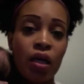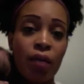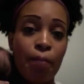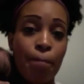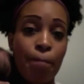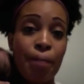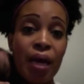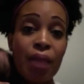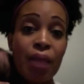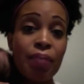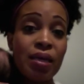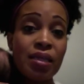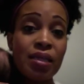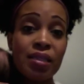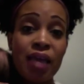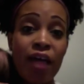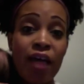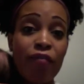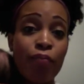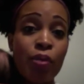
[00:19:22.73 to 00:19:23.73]
Babies
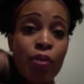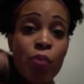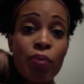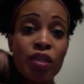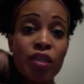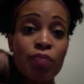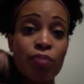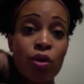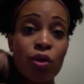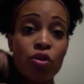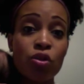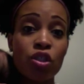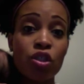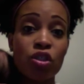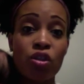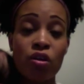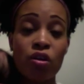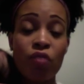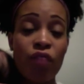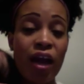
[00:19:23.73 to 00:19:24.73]
have poop explosions
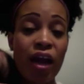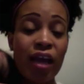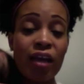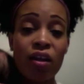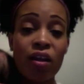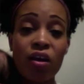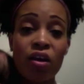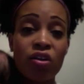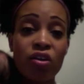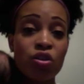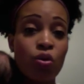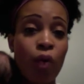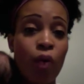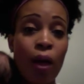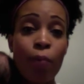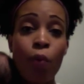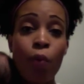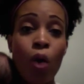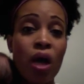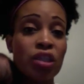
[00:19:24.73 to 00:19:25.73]
on the regular, so
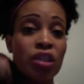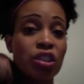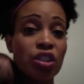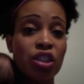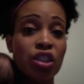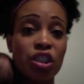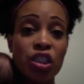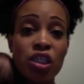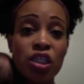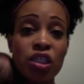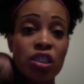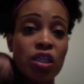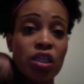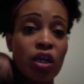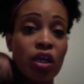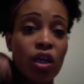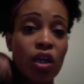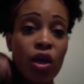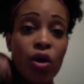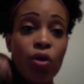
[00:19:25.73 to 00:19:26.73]
I'm washing sheets,
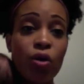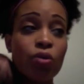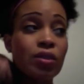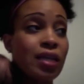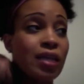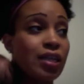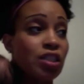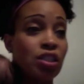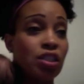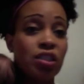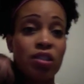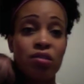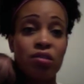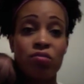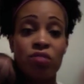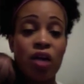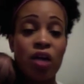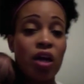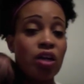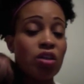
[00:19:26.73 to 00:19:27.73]
clothes, like
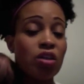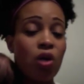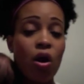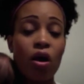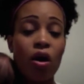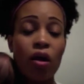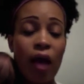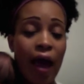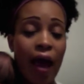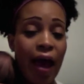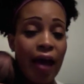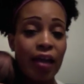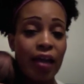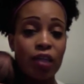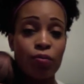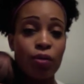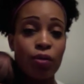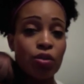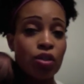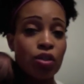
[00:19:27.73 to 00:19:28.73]
had
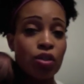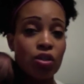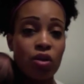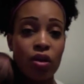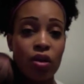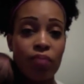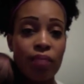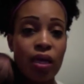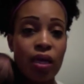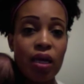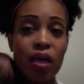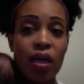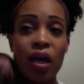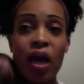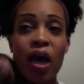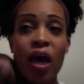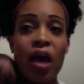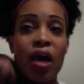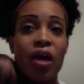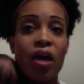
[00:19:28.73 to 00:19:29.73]
explosions on me,
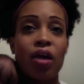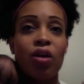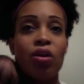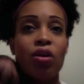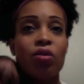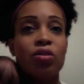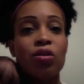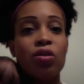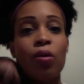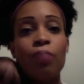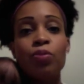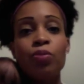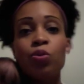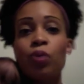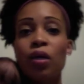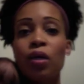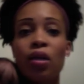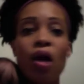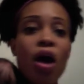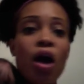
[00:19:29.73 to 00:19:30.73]
so I'm
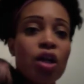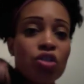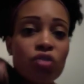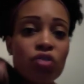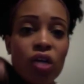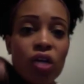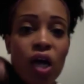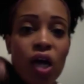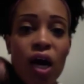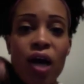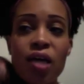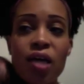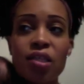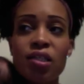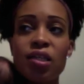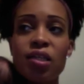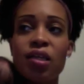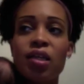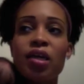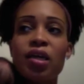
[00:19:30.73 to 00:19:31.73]
doing laundry
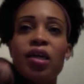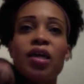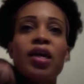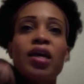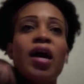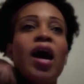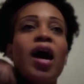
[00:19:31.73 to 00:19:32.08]
constantly.